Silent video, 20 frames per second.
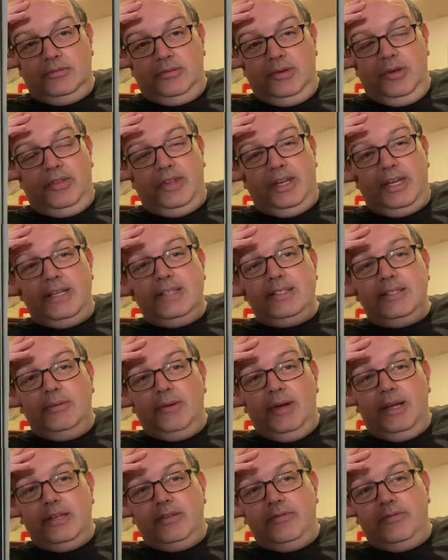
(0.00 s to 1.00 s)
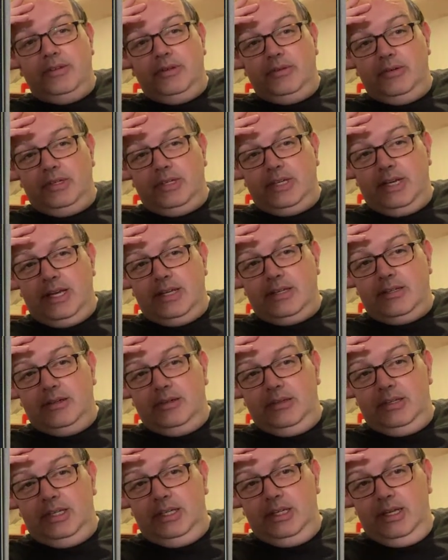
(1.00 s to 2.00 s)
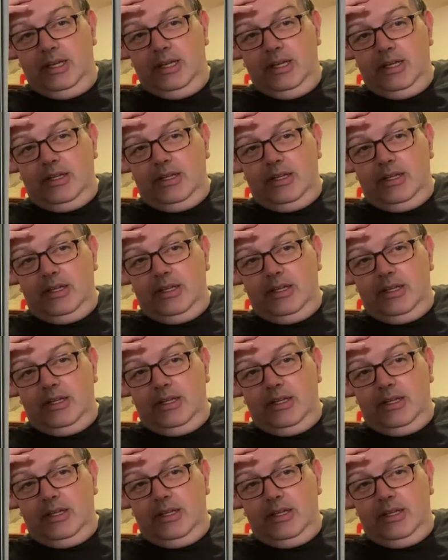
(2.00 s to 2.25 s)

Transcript: well, the easy way to view it, g'day Dolly,